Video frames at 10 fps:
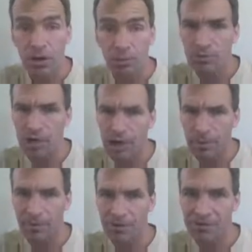and we'll talk
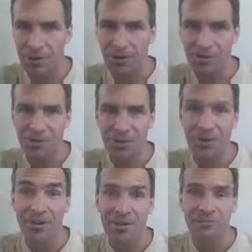about what those are as we go
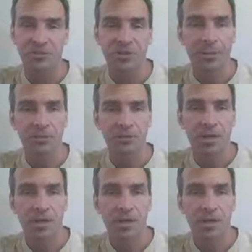on in the next few chapters,